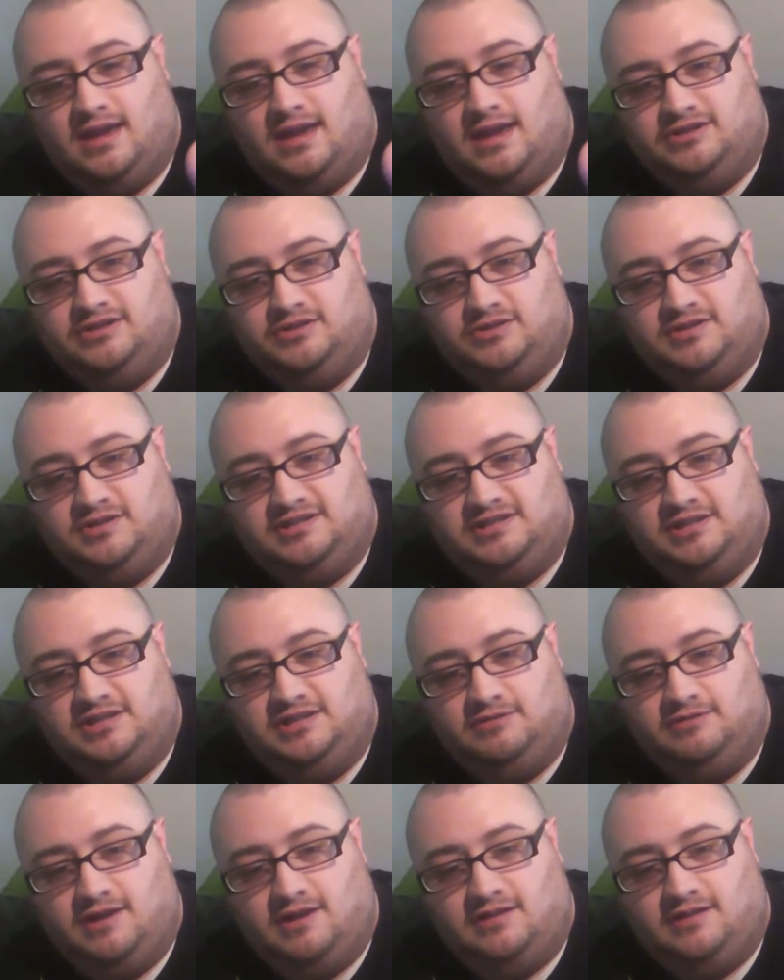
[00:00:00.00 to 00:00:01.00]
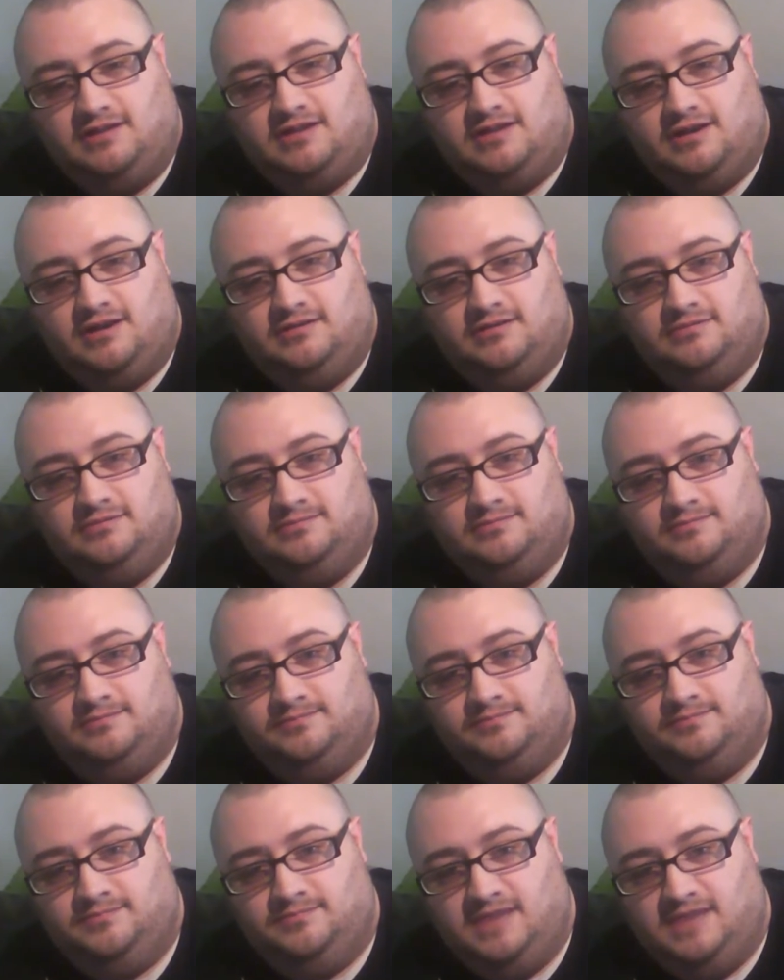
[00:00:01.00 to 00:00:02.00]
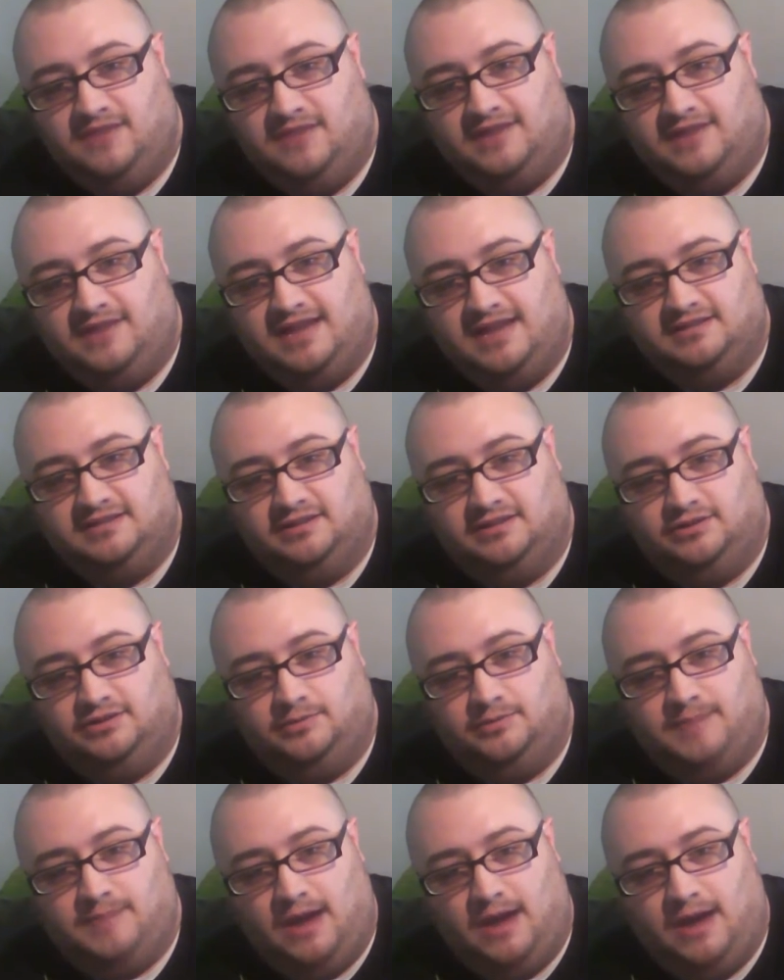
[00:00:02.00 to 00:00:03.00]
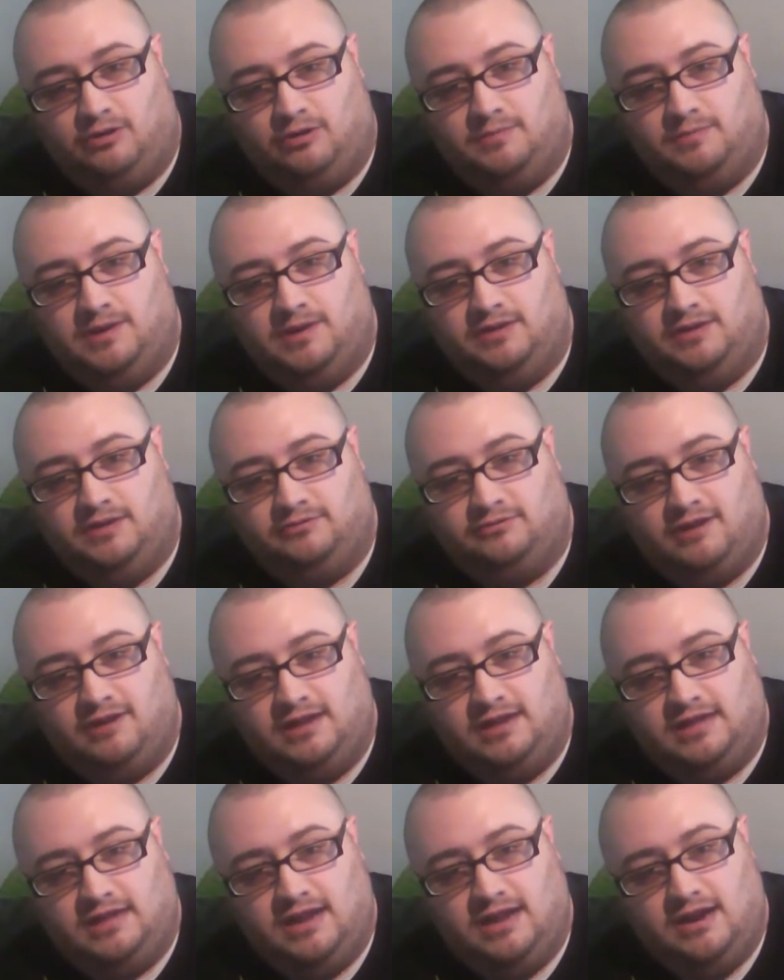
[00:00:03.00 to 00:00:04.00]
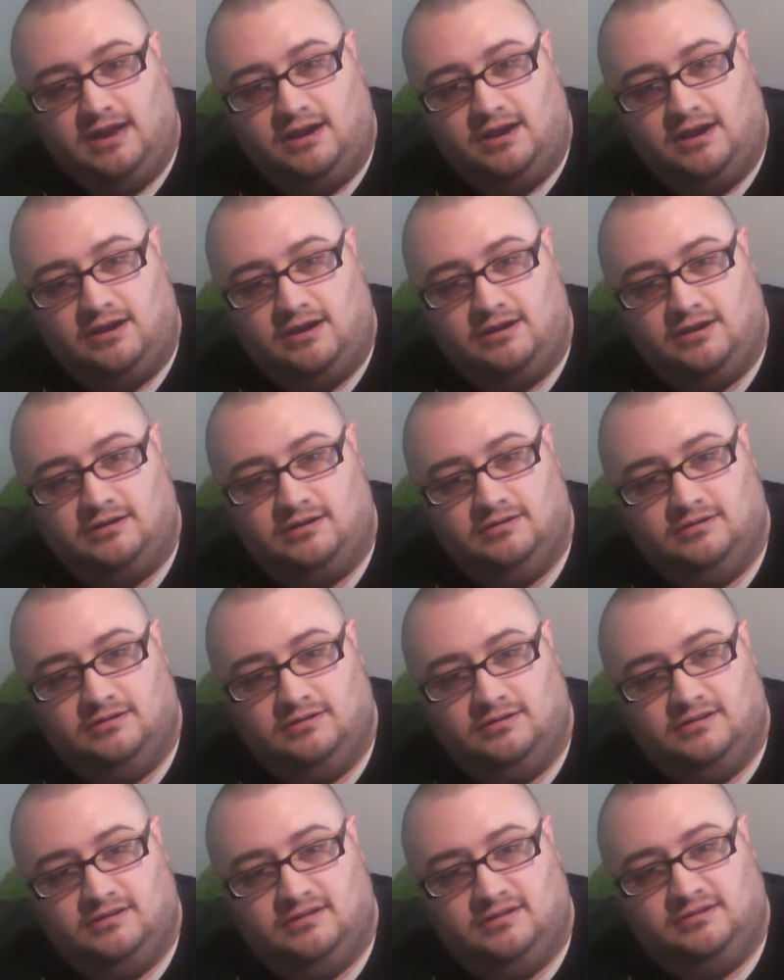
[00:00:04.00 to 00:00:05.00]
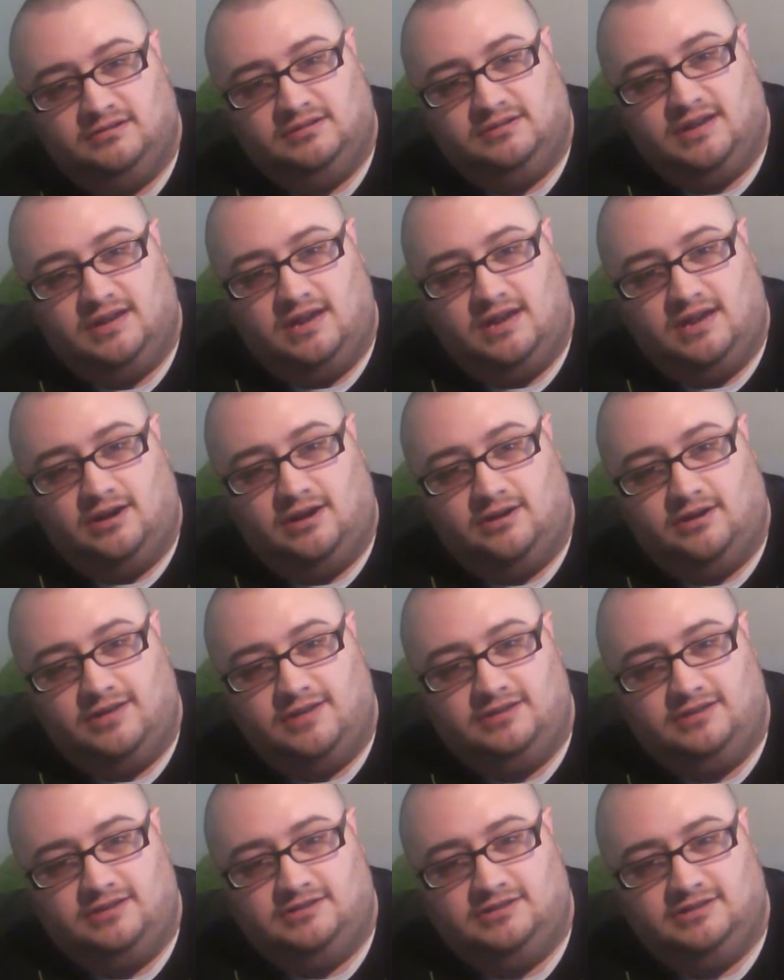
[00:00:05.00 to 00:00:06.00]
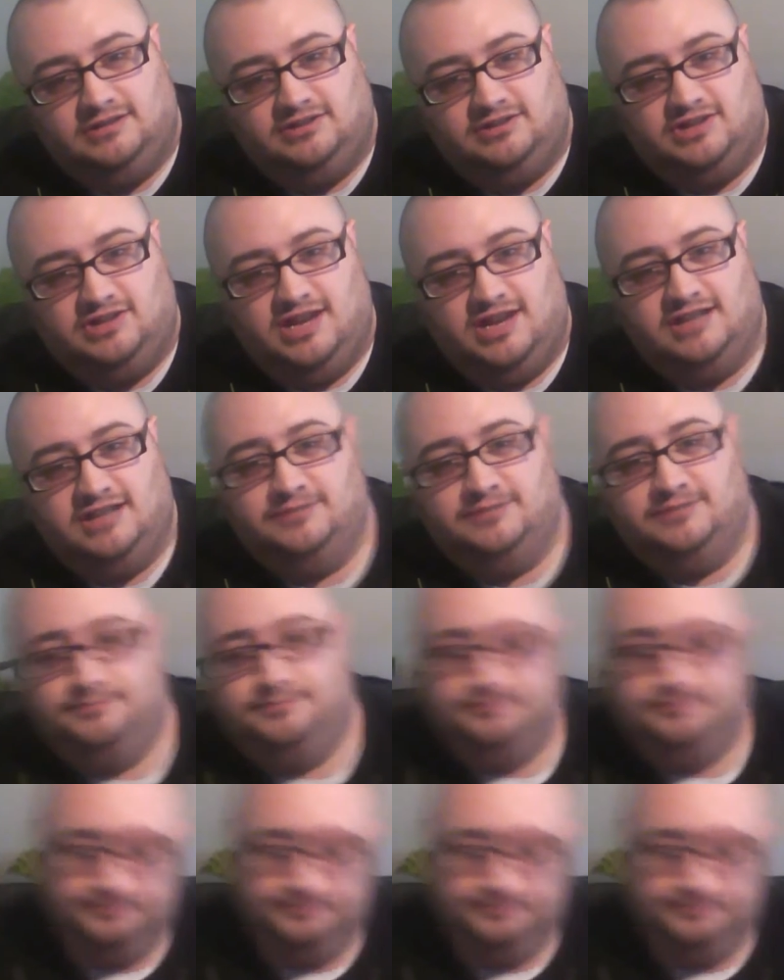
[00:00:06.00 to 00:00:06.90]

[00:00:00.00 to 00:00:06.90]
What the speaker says: As you can see right there, even has the little power button right there and all that jazz.